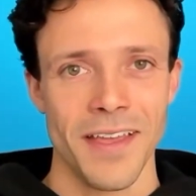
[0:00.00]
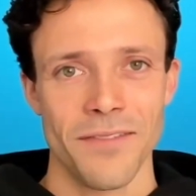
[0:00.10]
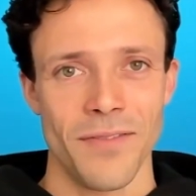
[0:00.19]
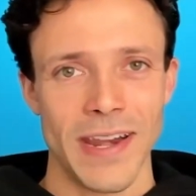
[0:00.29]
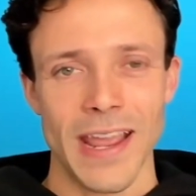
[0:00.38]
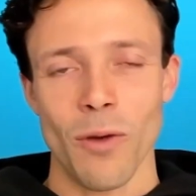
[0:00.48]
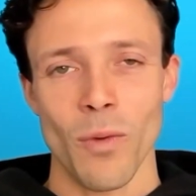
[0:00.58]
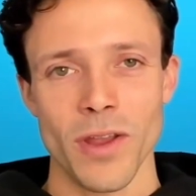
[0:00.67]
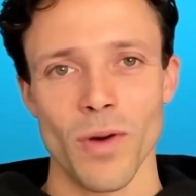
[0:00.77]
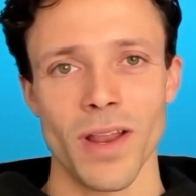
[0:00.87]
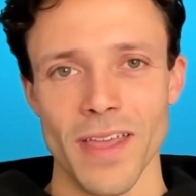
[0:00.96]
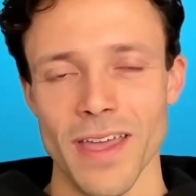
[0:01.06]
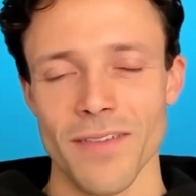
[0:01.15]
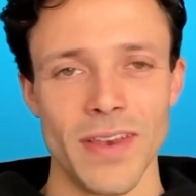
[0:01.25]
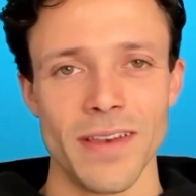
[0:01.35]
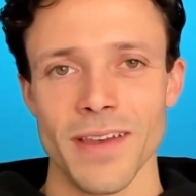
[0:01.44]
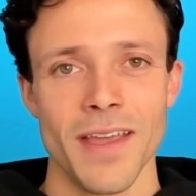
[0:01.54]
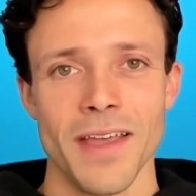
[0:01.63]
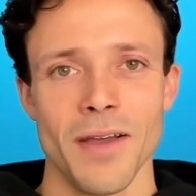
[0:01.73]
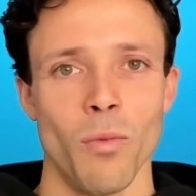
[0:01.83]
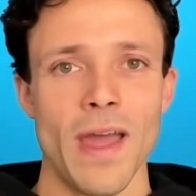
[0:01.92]
finding out where you want to live and
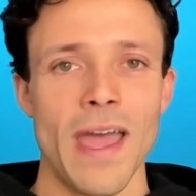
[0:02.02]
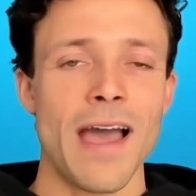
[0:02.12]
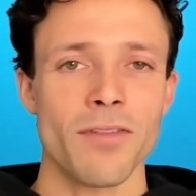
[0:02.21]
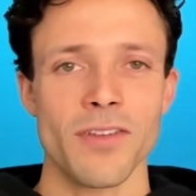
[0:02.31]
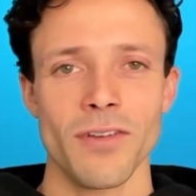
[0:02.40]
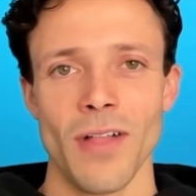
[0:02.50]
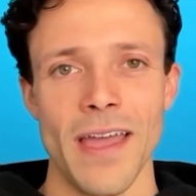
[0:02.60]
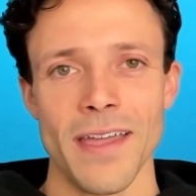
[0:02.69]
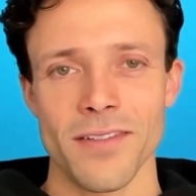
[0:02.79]
what house you like.